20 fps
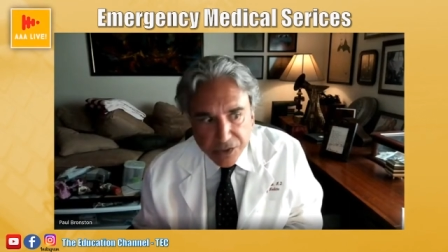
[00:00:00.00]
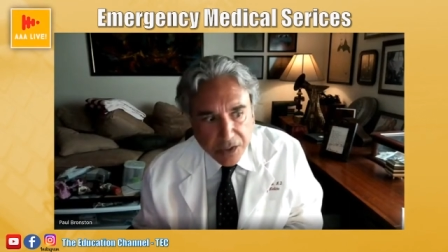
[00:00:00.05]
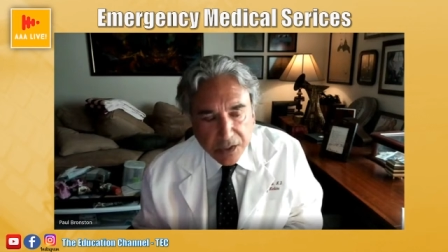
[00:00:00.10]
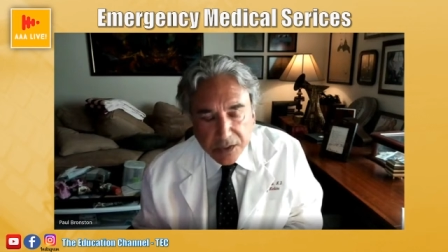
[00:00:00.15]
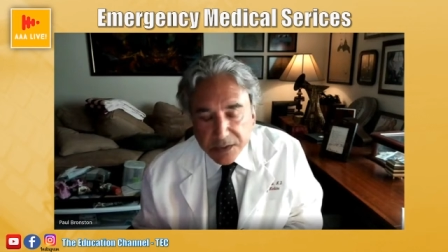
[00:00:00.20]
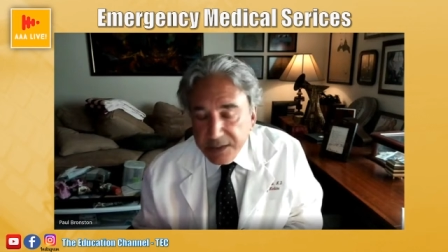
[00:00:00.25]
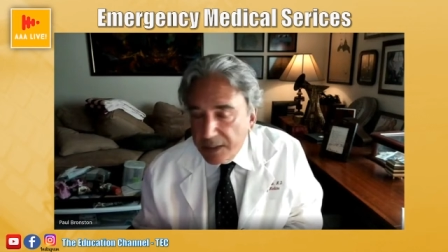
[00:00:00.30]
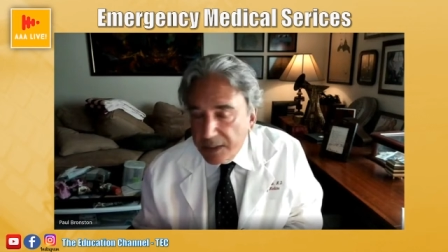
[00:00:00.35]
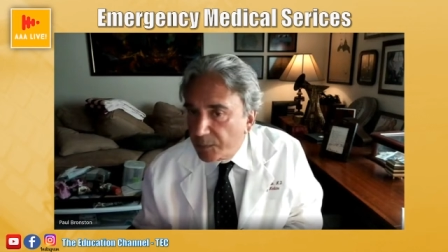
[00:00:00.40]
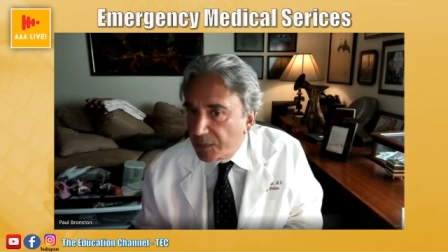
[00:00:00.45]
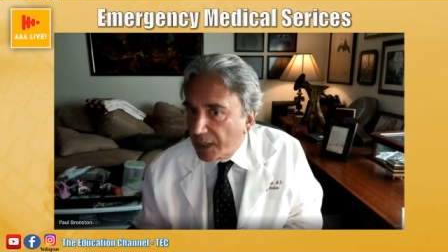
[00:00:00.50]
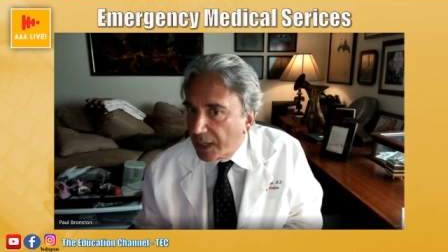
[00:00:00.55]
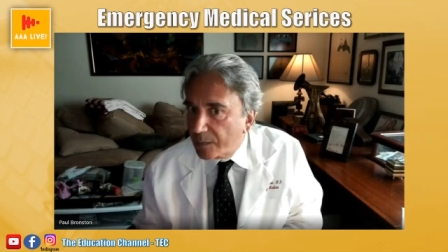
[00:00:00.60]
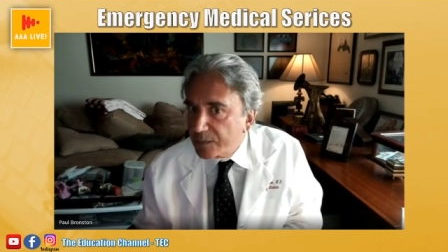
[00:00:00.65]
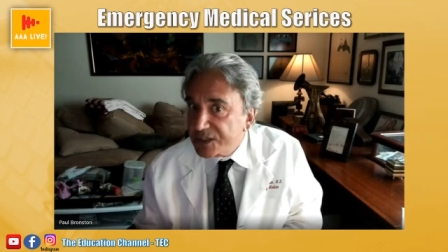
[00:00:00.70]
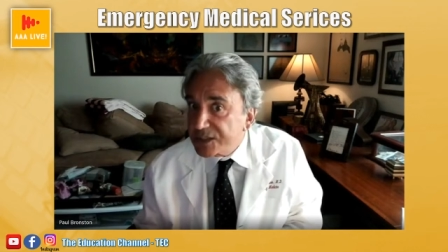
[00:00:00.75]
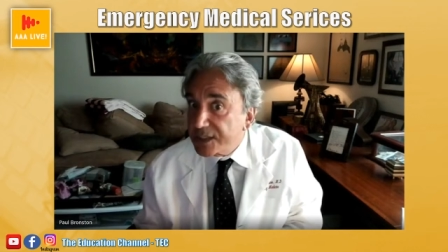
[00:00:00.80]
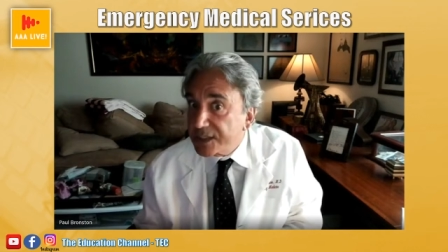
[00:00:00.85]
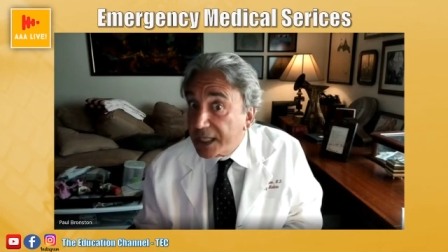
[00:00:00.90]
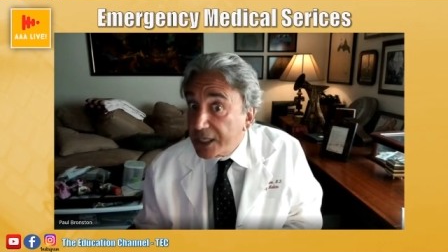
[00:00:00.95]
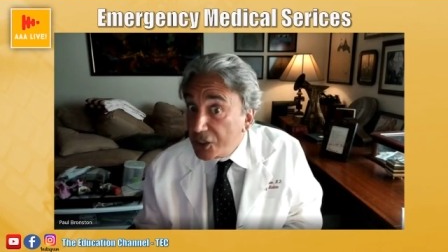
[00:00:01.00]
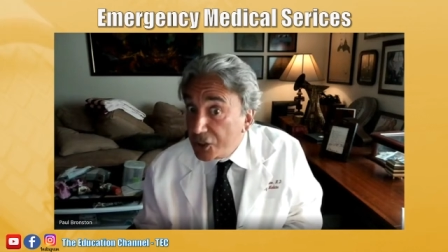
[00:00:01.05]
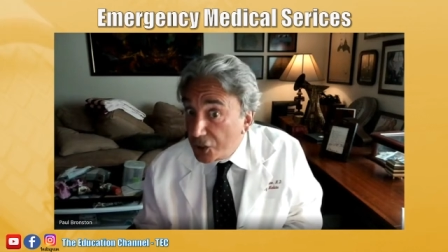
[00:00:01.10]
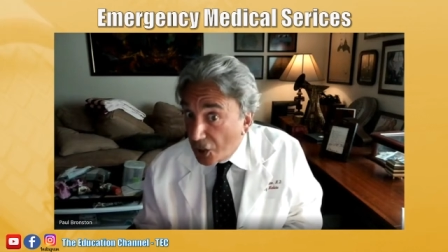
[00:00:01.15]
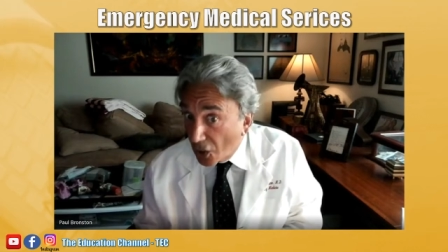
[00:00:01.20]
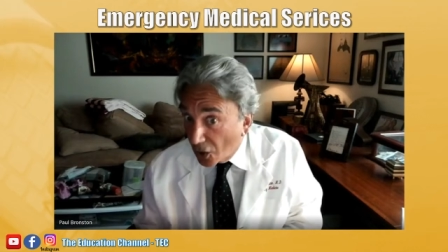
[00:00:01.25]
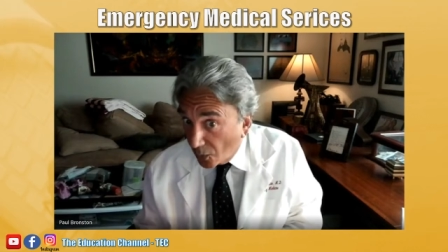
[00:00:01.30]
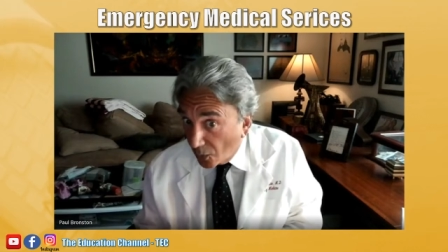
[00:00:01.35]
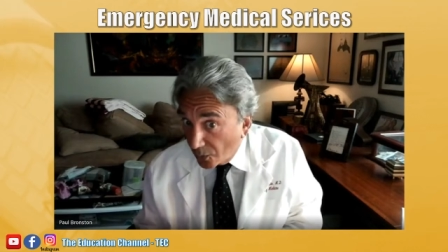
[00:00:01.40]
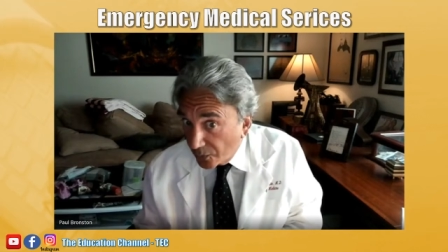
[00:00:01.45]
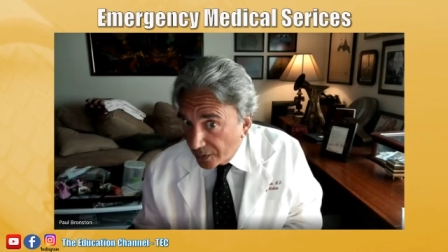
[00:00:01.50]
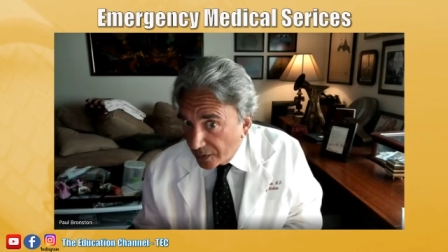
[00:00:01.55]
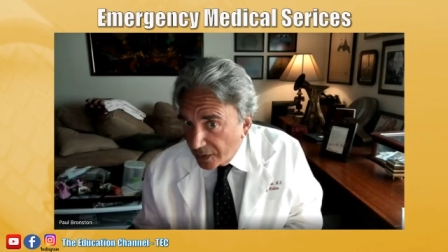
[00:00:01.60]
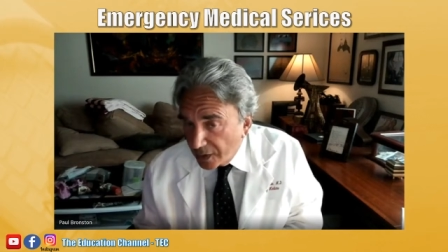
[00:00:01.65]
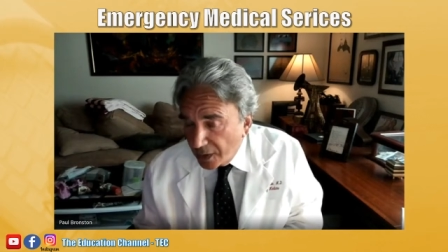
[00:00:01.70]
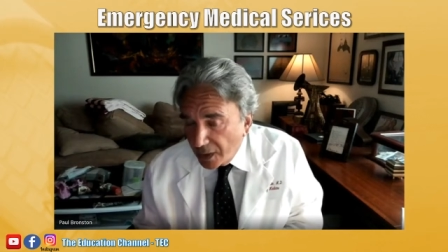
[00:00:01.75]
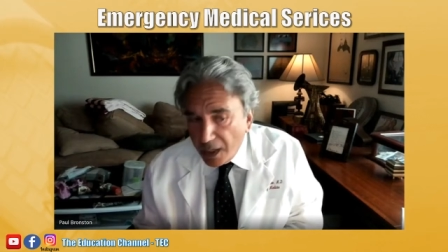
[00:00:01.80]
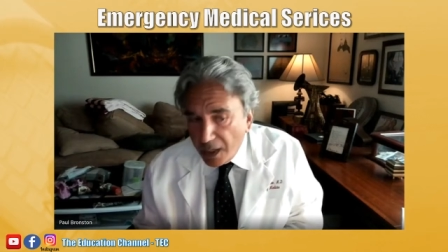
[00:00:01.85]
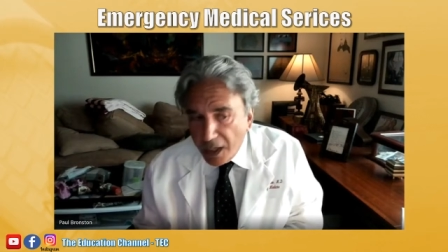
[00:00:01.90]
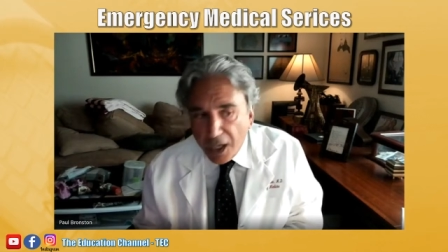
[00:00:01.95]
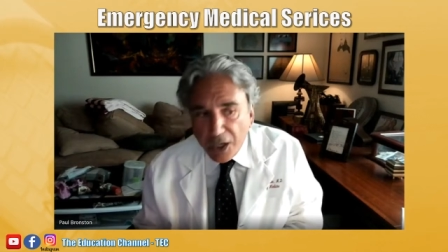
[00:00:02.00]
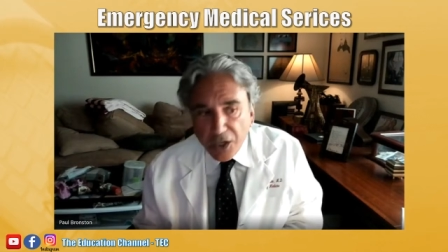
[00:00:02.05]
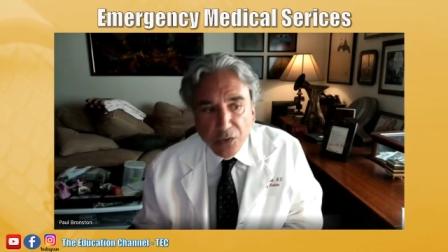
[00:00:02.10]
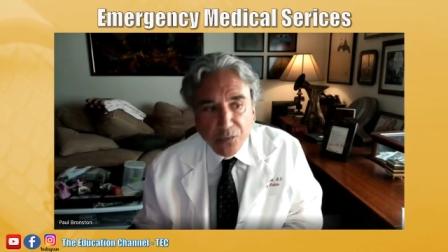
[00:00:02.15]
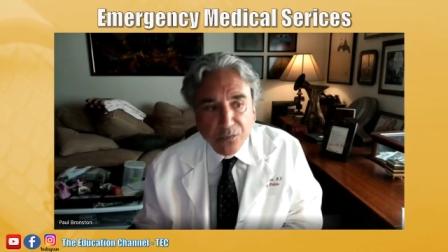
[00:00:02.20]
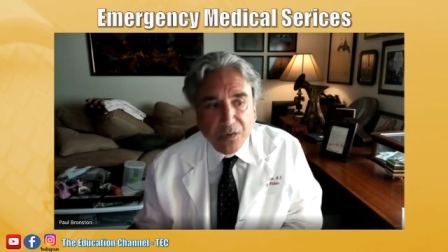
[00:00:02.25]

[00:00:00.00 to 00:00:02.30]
because sometimes they don't. And you've